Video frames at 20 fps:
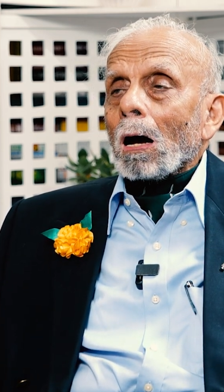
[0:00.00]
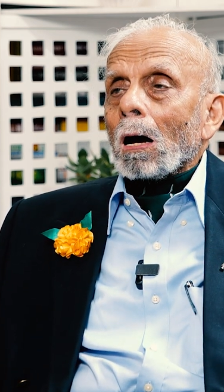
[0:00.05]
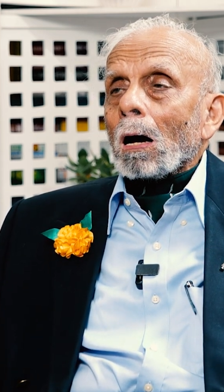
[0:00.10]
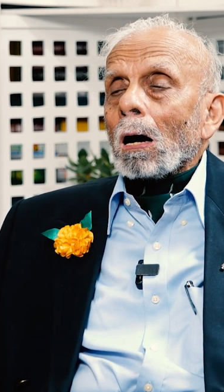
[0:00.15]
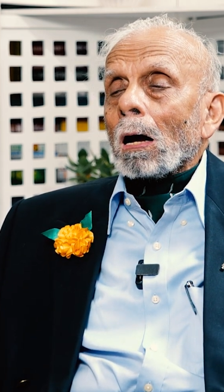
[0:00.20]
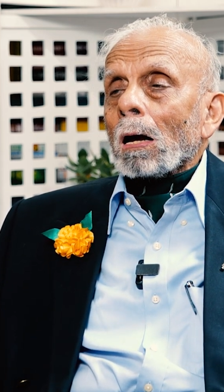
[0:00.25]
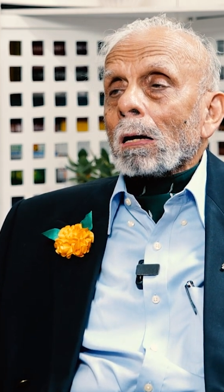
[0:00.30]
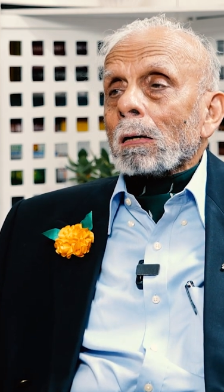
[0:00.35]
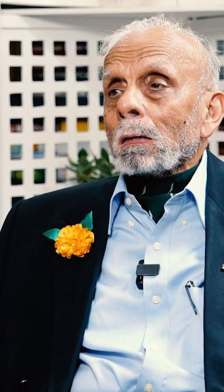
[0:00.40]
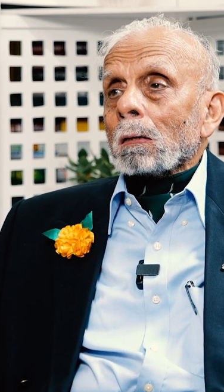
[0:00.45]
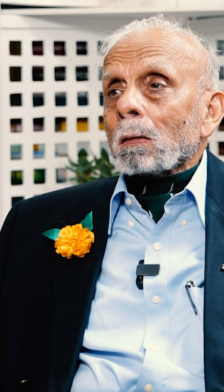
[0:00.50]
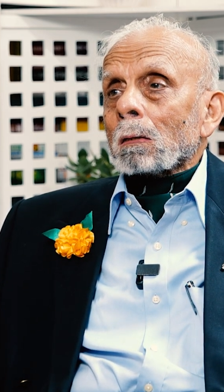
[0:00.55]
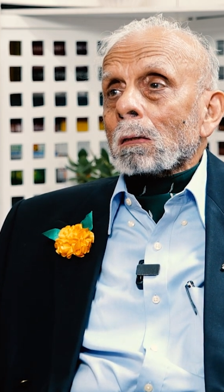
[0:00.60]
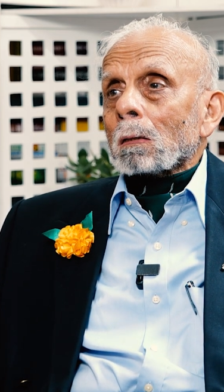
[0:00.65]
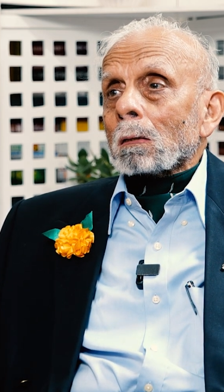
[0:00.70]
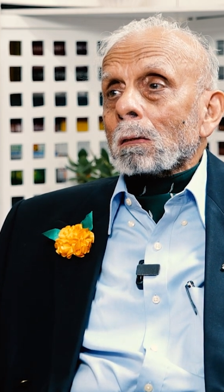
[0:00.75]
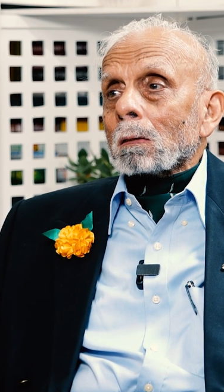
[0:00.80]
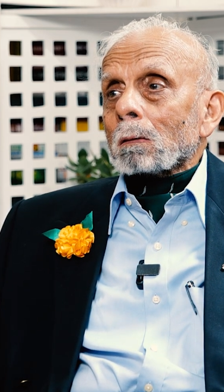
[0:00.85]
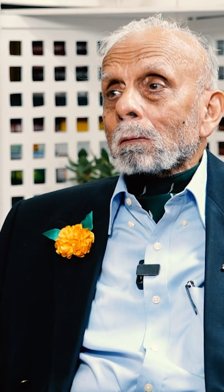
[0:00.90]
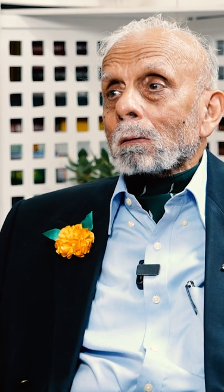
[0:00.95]
And
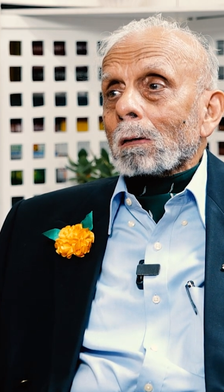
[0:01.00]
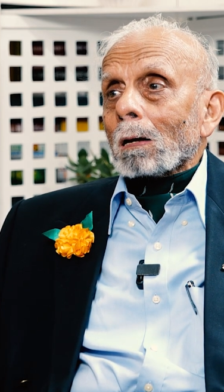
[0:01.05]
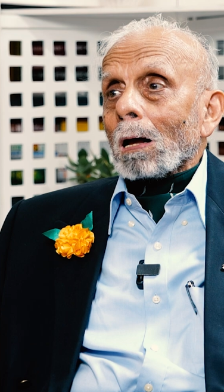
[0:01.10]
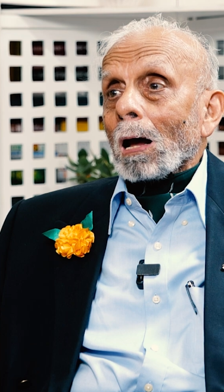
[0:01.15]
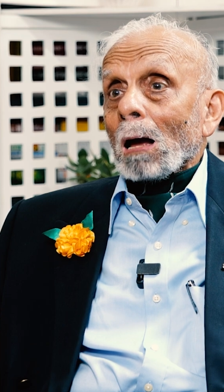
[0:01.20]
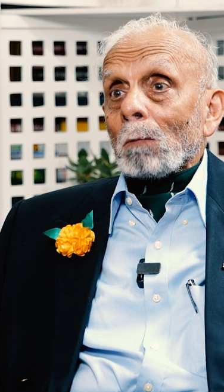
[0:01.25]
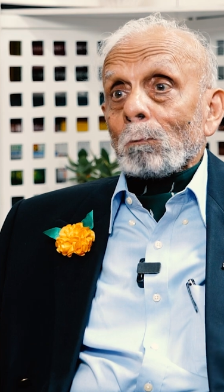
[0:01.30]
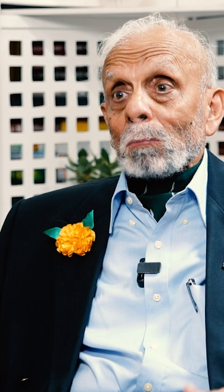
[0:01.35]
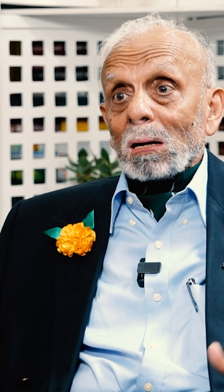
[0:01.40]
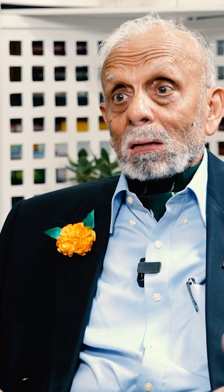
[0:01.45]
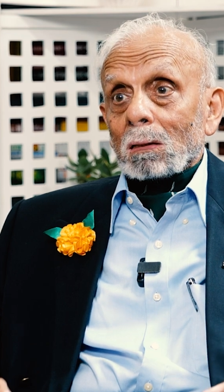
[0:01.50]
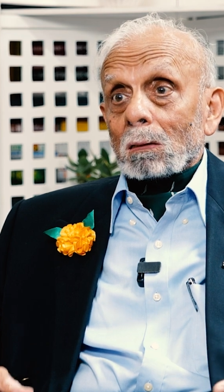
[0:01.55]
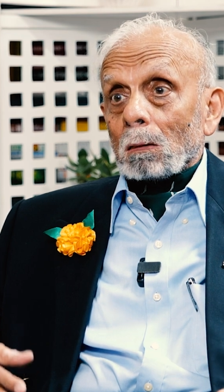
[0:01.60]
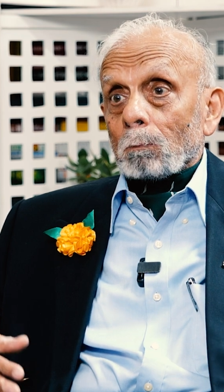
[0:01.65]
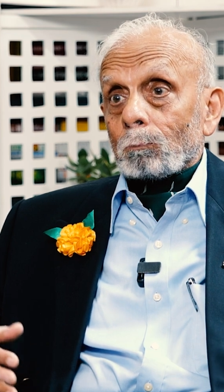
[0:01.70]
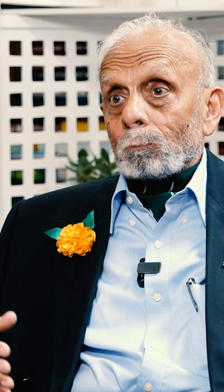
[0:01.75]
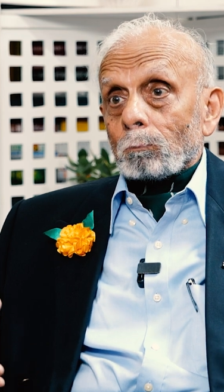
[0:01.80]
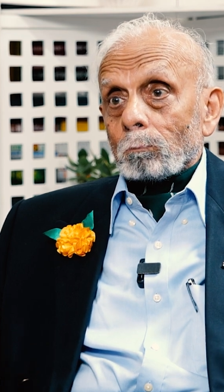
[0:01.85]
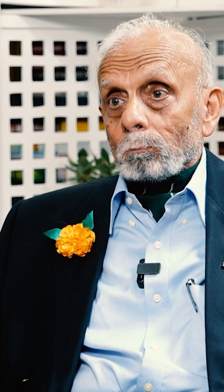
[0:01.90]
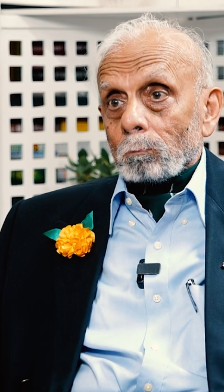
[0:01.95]
I met the